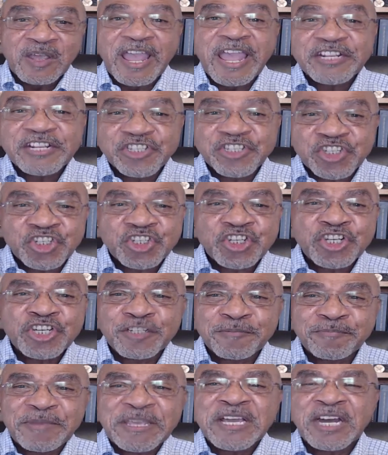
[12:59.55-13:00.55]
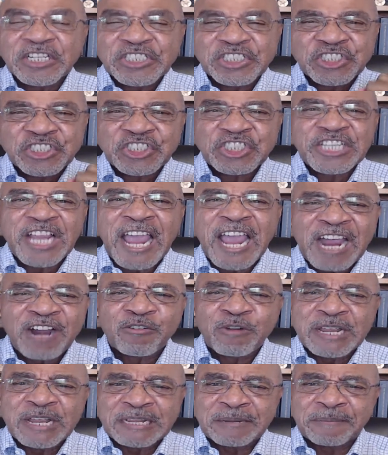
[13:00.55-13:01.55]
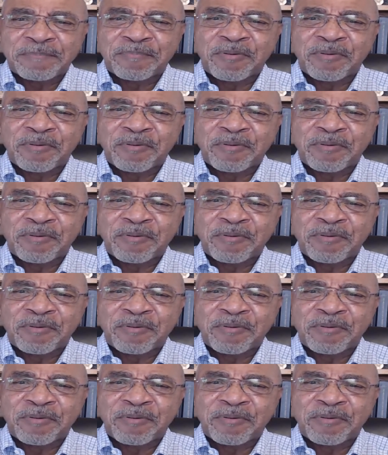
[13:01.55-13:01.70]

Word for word: it should be a sharing